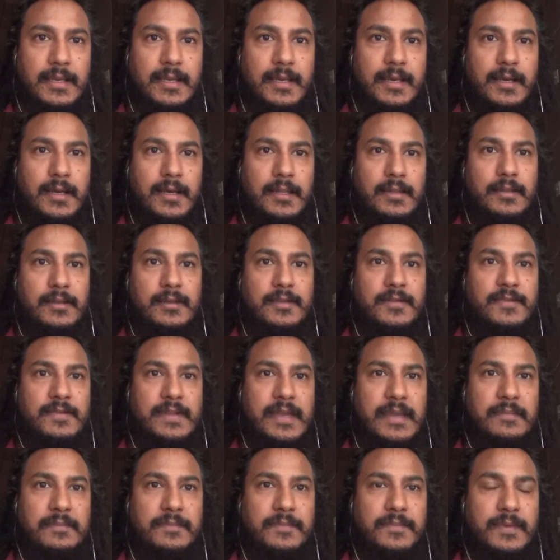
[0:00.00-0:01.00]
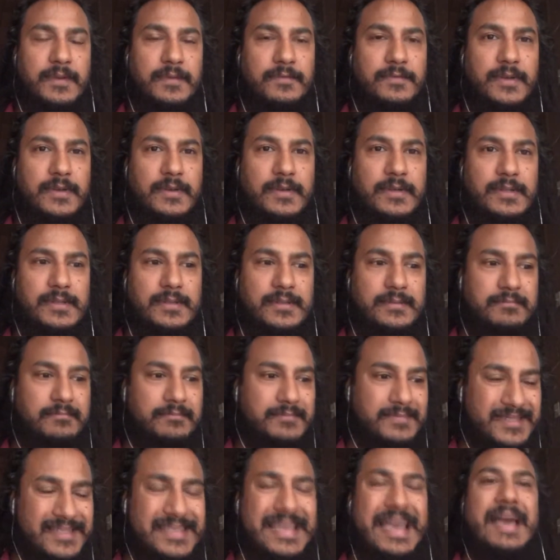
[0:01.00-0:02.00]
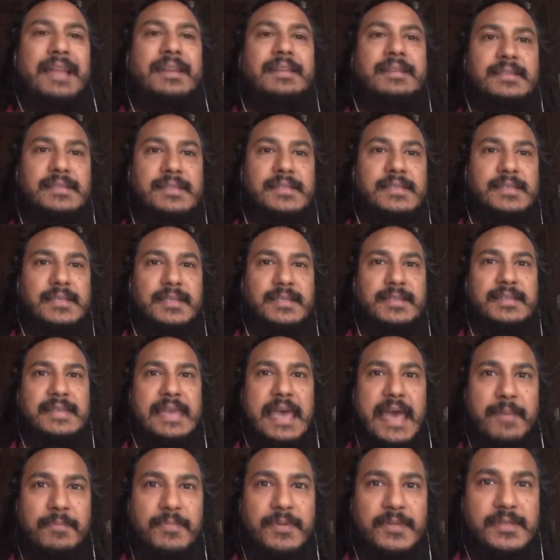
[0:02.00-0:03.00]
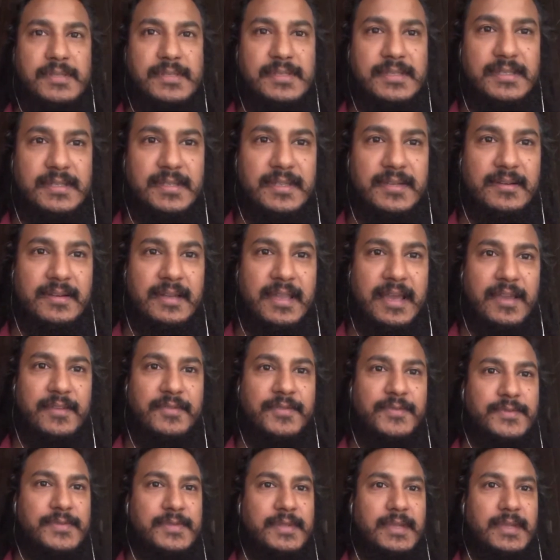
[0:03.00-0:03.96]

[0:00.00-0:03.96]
a lot of time a very sad incidents happens in their life.